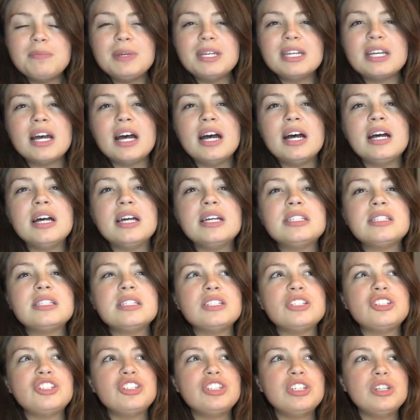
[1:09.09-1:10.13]
because
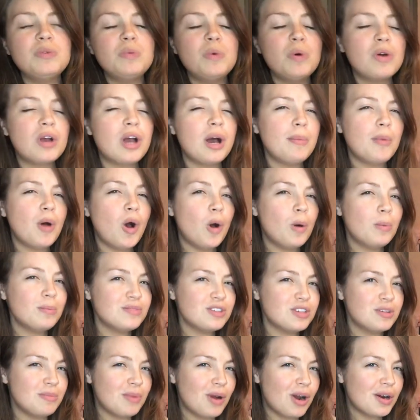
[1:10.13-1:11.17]
she will come home
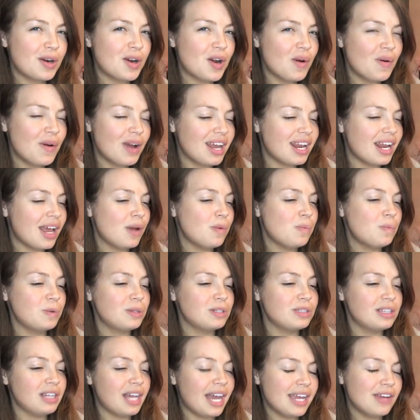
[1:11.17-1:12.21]
tomorrow and I
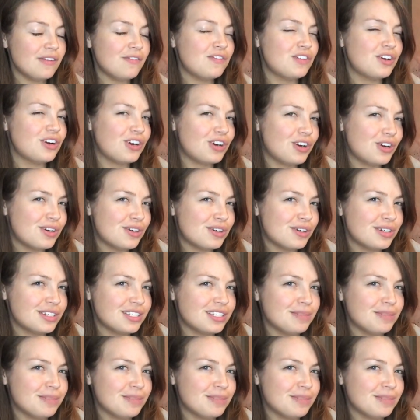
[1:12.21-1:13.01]
would like for her